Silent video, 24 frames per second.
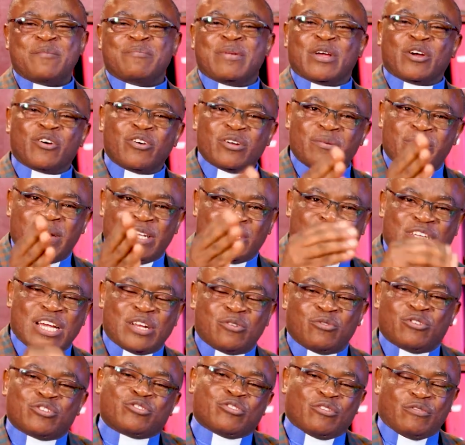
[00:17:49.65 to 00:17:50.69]
May God bless you
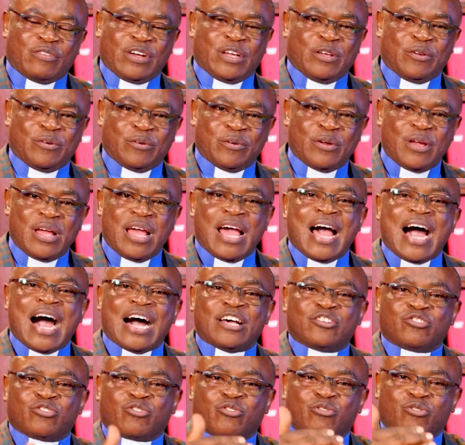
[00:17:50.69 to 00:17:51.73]
and watch over you
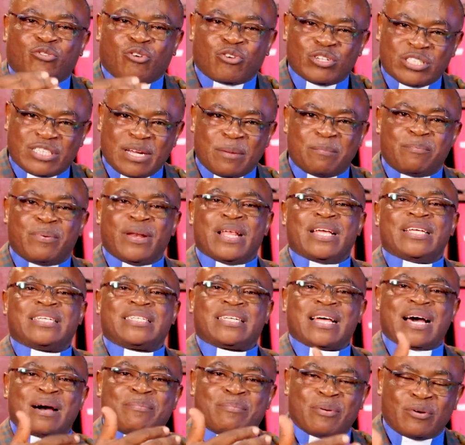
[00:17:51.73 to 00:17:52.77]
as you
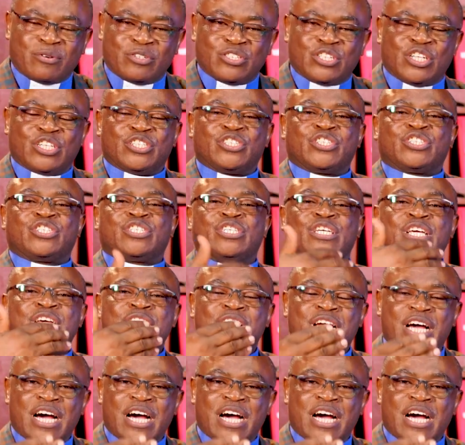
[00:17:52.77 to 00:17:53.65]
contemplate upon this,